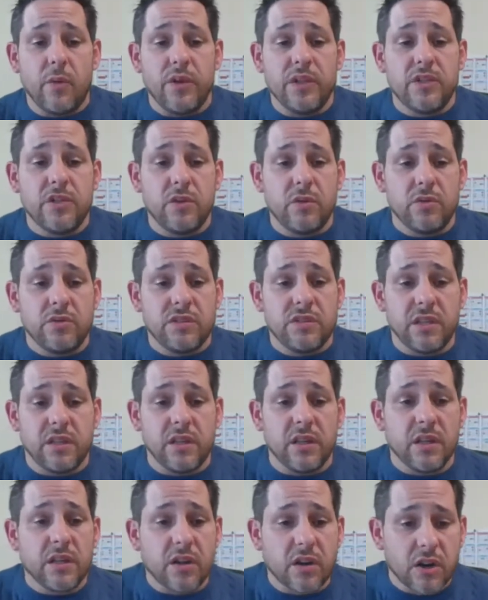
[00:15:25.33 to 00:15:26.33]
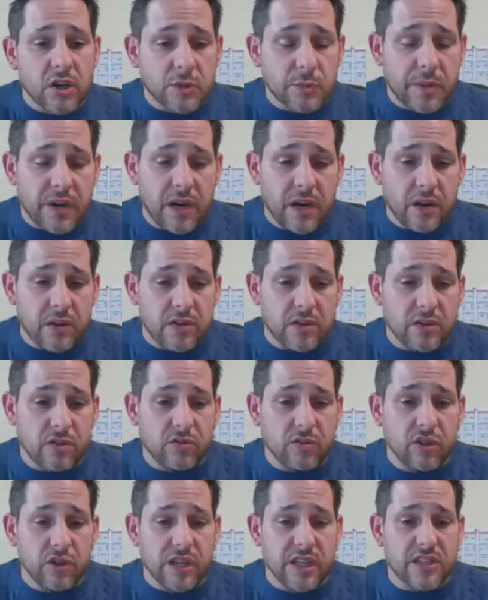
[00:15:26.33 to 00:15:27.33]
We do still encourage parents
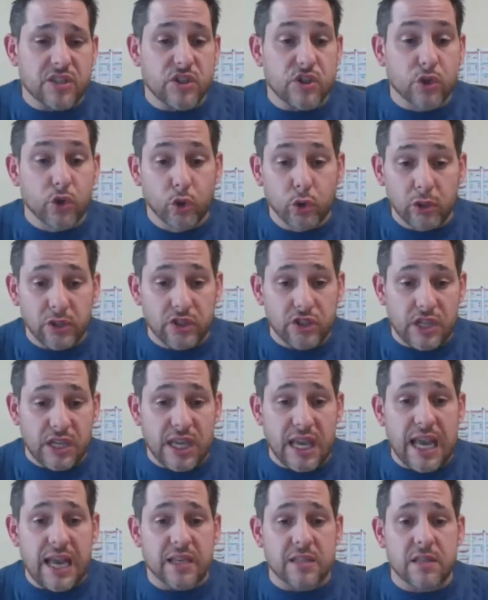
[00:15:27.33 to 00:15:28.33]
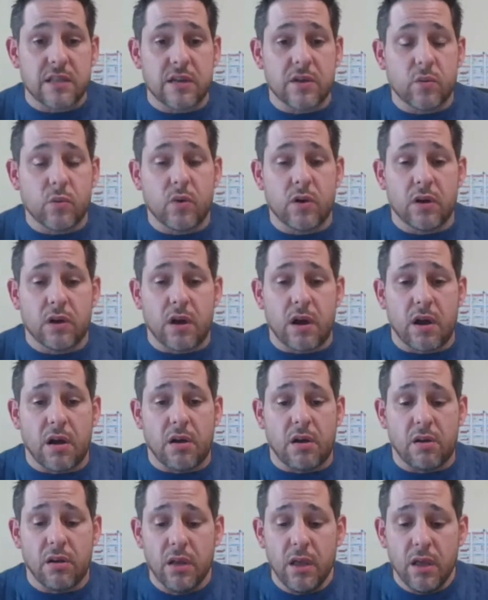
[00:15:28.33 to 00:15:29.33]
to look at Schoology as their
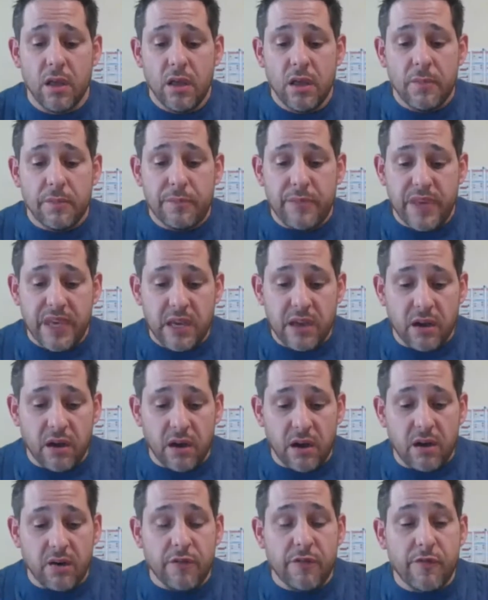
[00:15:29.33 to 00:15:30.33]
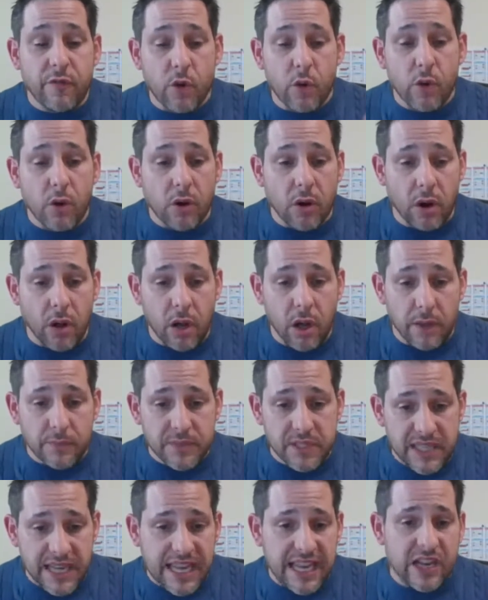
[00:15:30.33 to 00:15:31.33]
one-all, be-all for
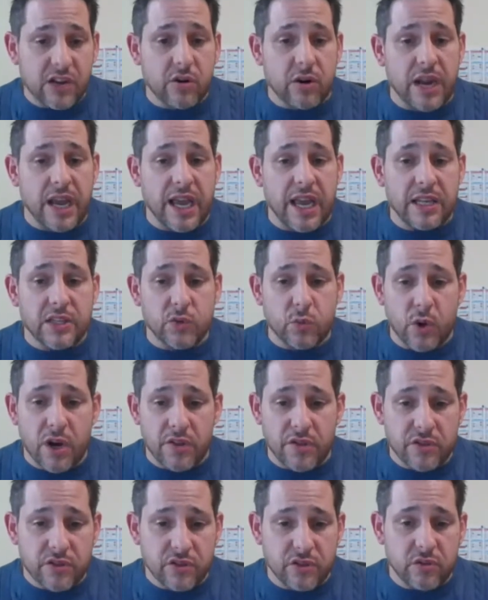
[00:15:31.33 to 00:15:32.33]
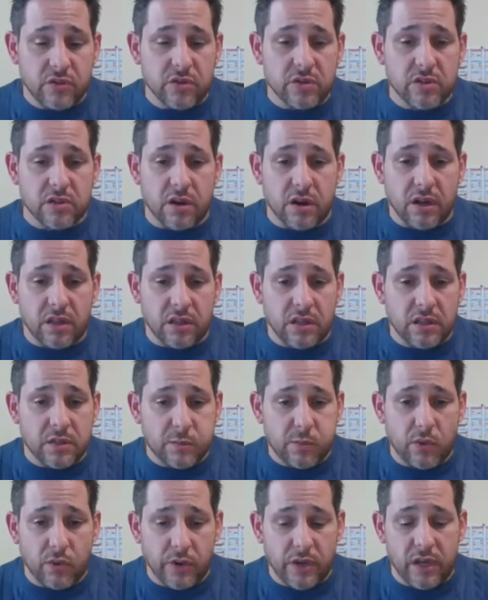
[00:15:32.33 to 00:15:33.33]
up-to-date grades, where the students are at
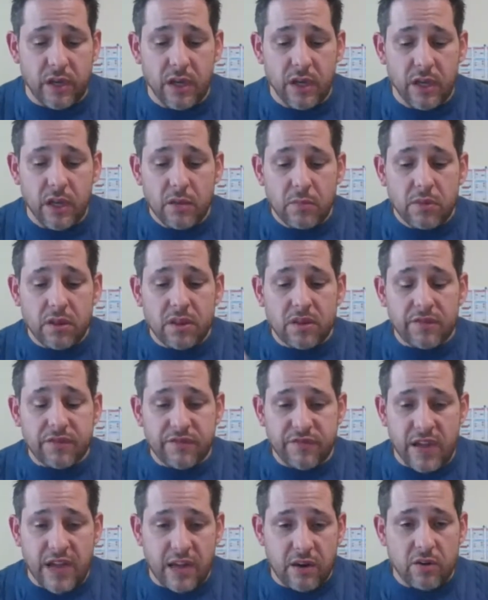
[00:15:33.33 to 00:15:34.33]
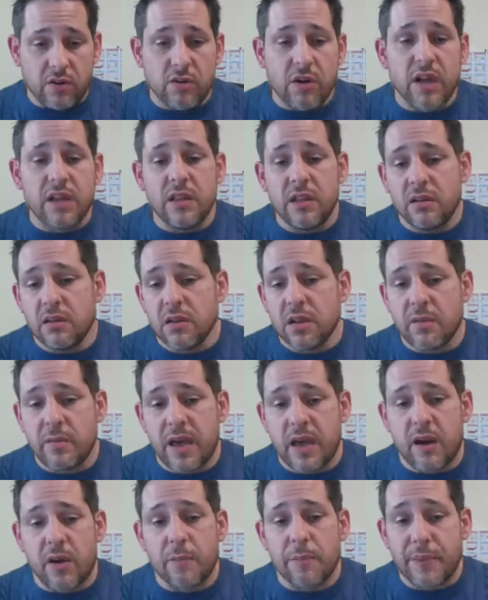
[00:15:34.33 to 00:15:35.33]
this point. But the final grade that will
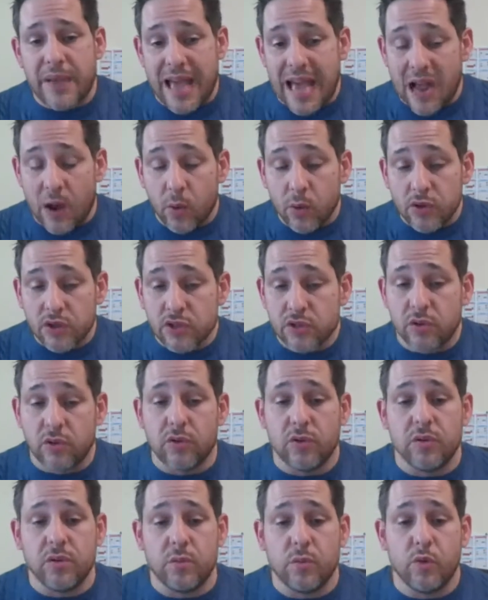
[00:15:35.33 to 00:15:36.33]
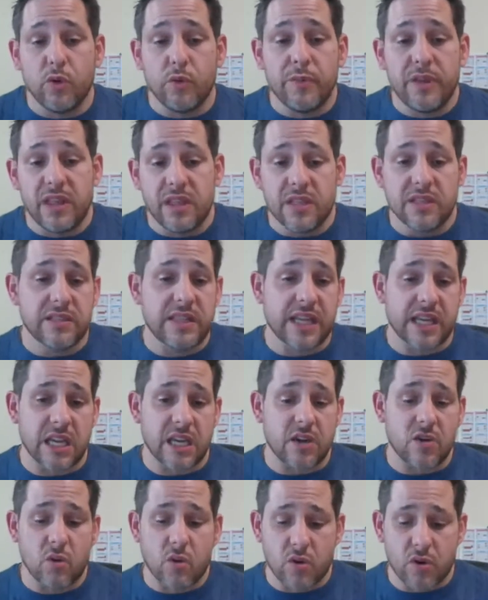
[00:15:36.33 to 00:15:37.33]
come out on PowerSchool will be the
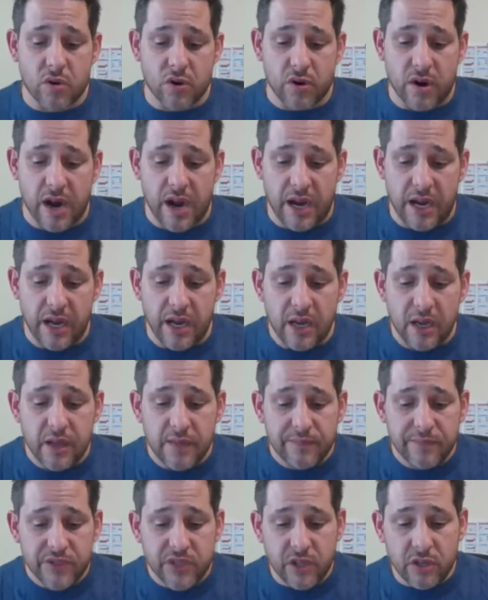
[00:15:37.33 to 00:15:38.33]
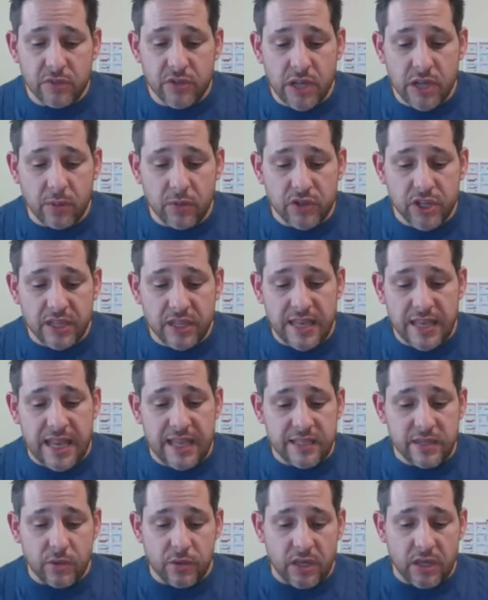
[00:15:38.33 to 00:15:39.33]
second quarter grade. So double check
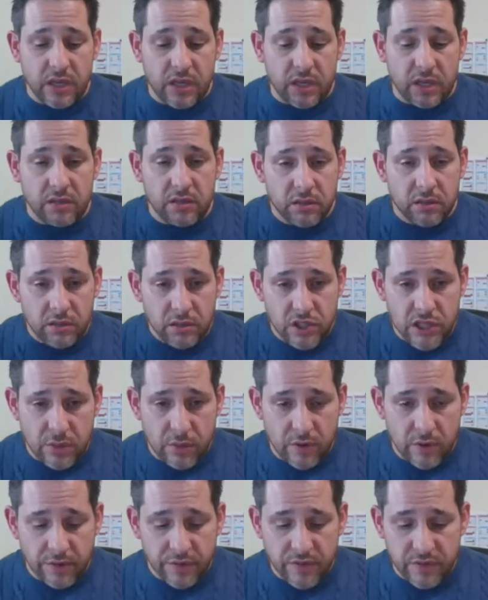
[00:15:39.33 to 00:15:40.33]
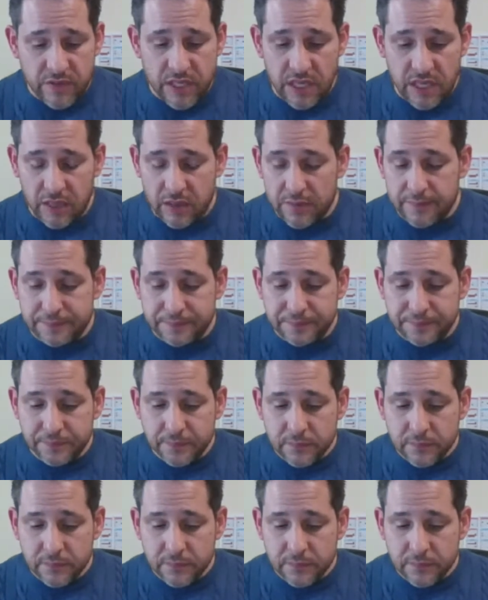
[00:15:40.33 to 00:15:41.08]
that. So again, January 15th.